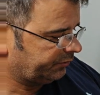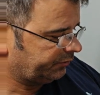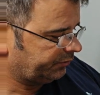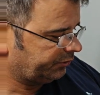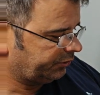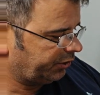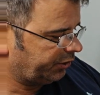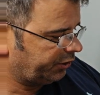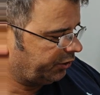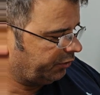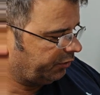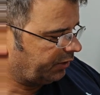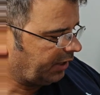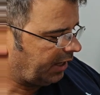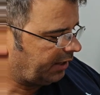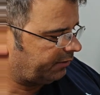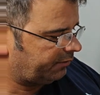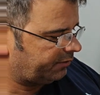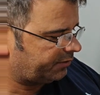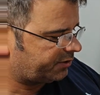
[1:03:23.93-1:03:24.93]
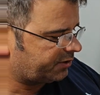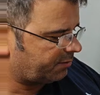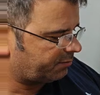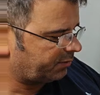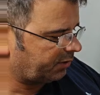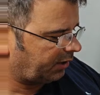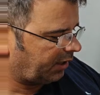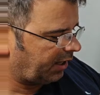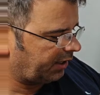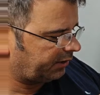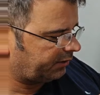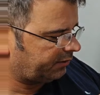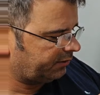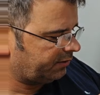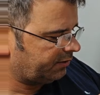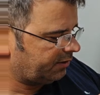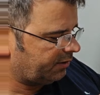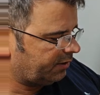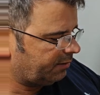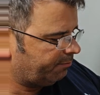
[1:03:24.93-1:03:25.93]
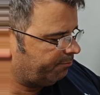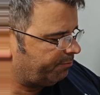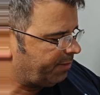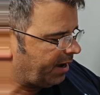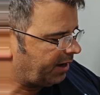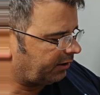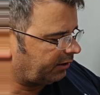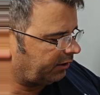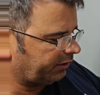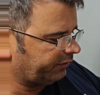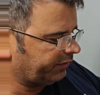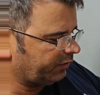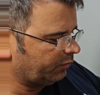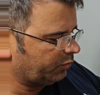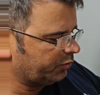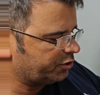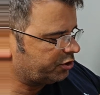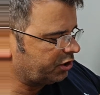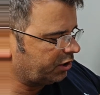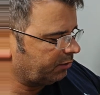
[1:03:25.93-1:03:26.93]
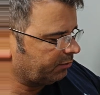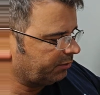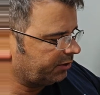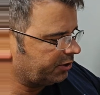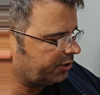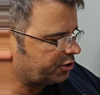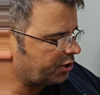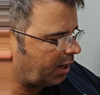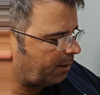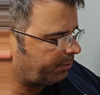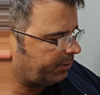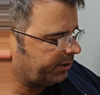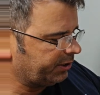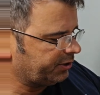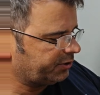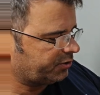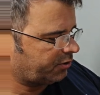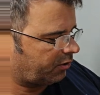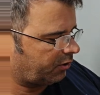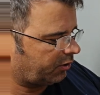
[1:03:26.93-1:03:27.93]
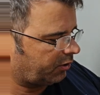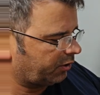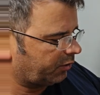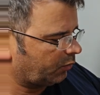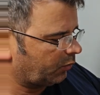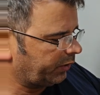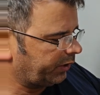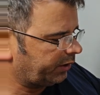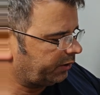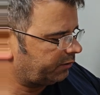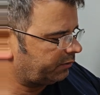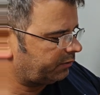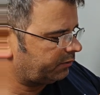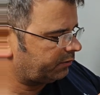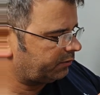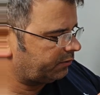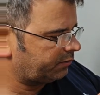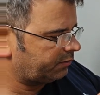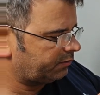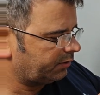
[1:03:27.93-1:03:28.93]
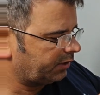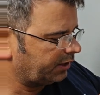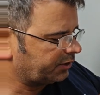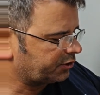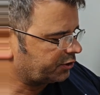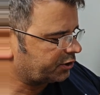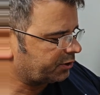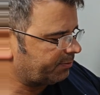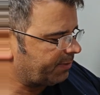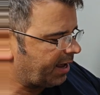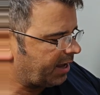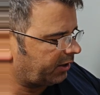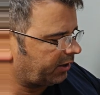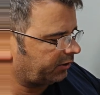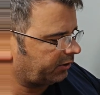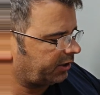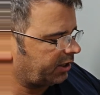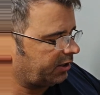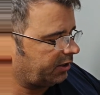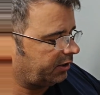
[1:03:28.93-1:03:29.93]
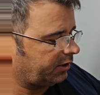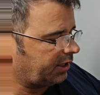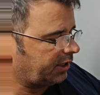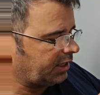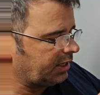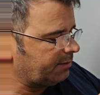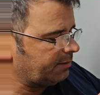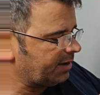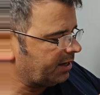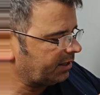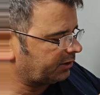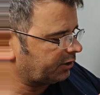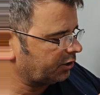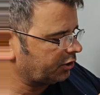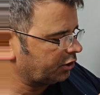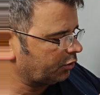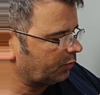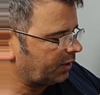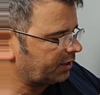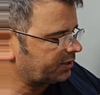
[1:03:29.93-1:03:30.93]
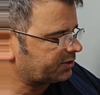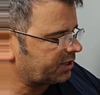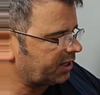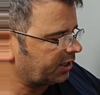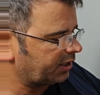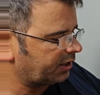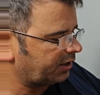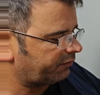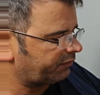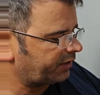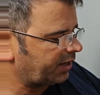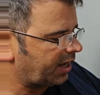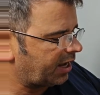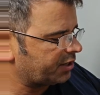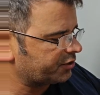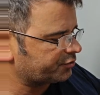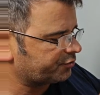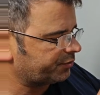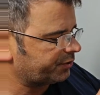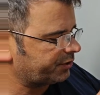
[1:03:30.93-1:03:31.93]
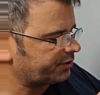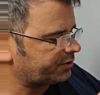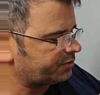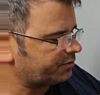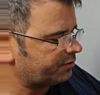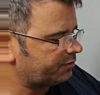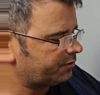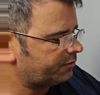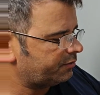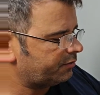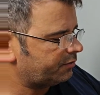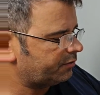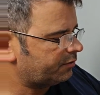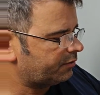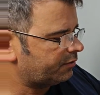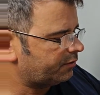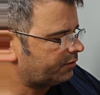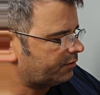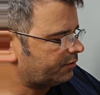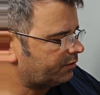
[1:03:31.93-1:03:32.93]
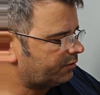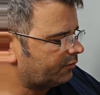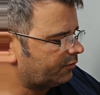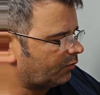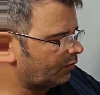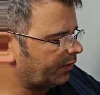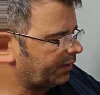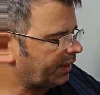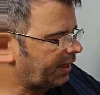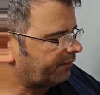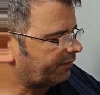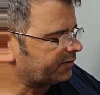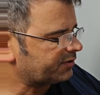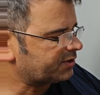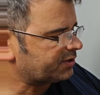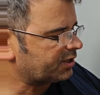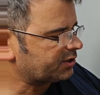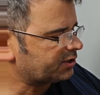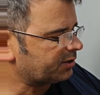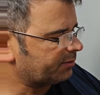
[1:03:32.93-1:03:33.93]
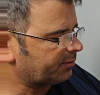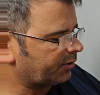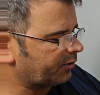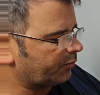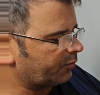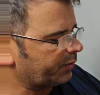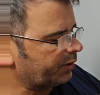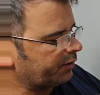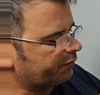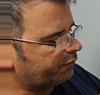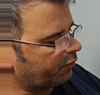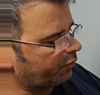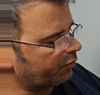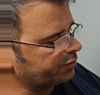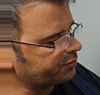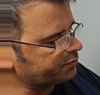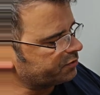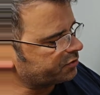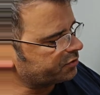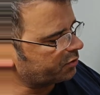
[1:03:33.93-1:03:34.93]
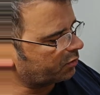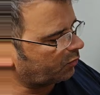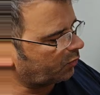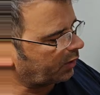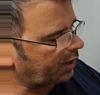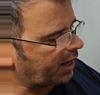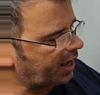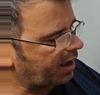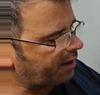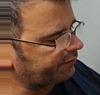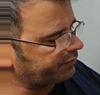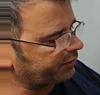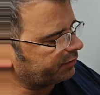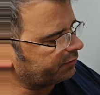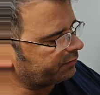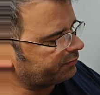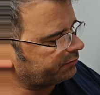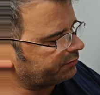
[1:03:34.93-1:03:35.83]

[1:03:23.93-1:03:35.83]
You got something like Battle of Iwo Jima. The Japanese aren't going to win. It's just a matter of can they make the U.S. take enough casualties where they have to send some other reinforcements or what have you.